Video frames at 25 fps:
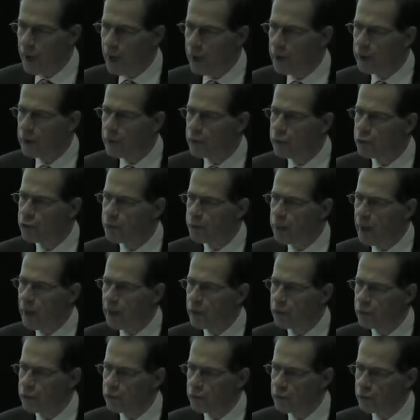that it is
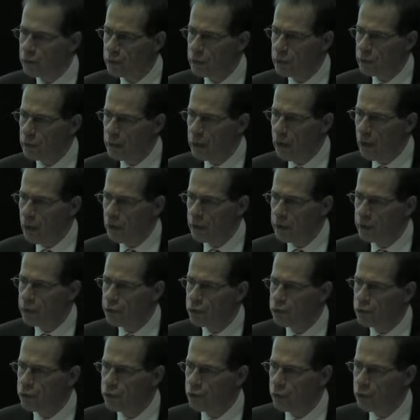based on
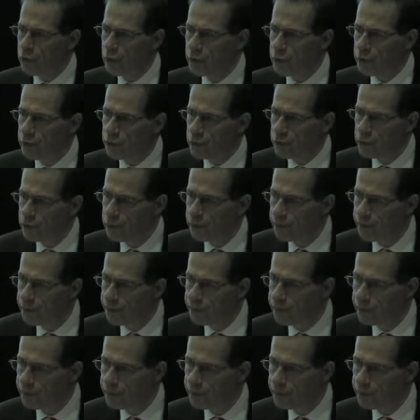insurance.